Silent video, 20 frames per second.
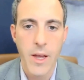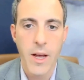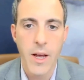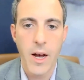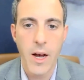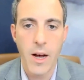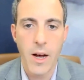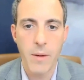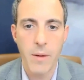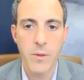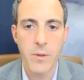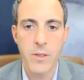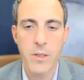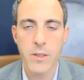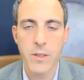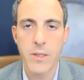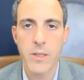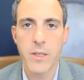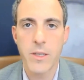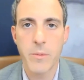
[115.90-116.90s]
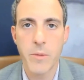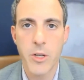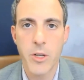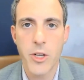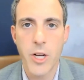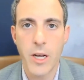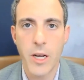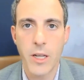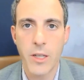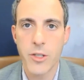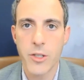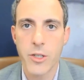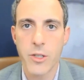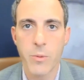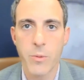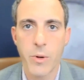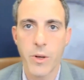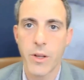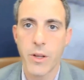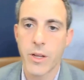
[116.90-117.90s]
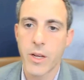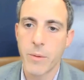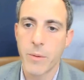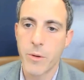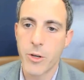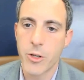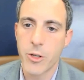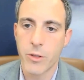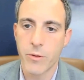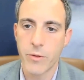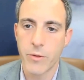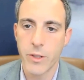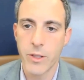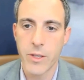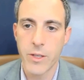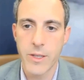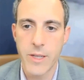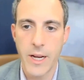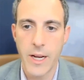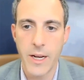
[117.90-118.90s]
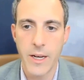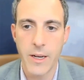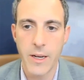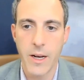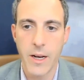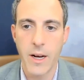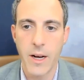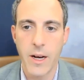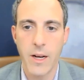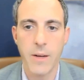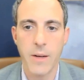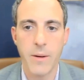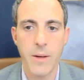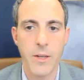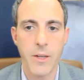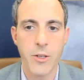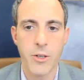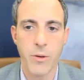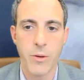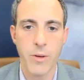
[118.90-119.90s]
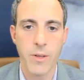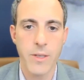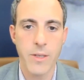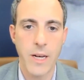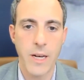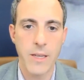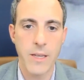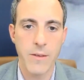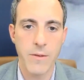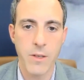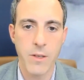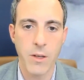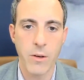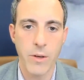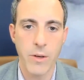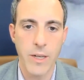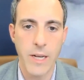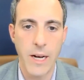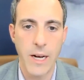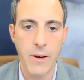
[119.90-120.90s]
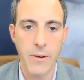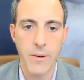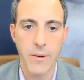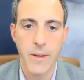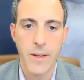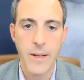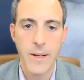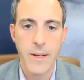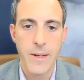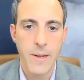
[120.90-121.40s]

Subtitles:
You still see some of the challenges with commercial real estate and showing signs of slowing down.